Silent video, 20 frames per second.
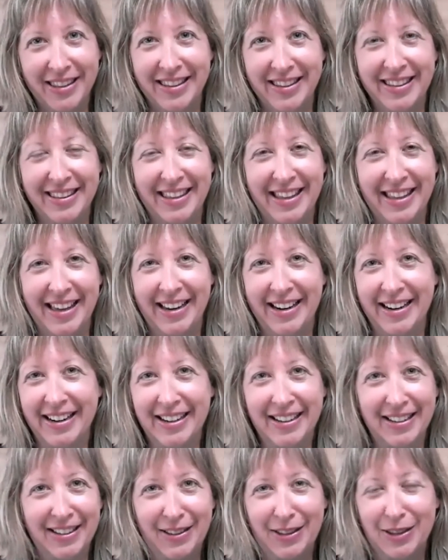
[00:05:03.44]
with
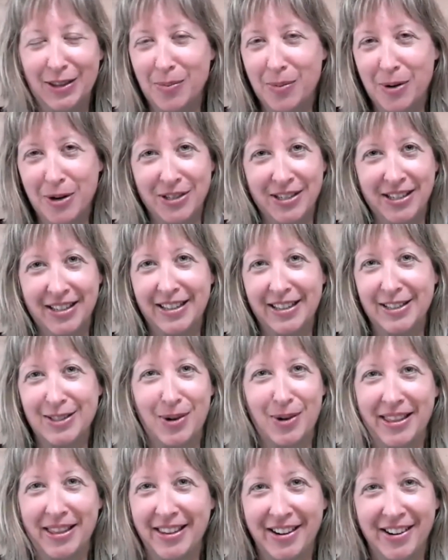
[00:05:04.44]
than the person
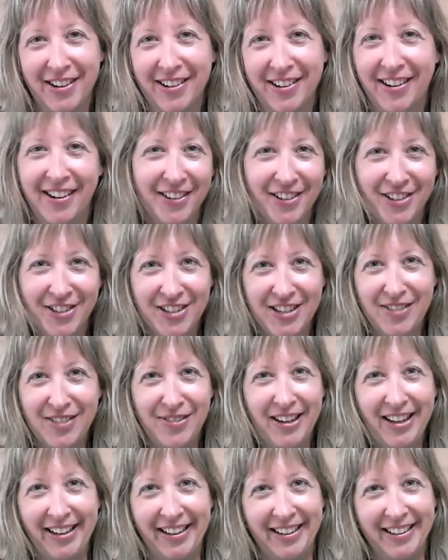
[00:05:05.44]
that's right there on your
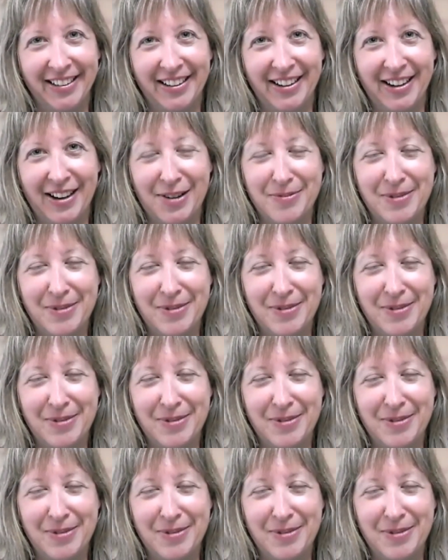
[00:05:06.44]
TV?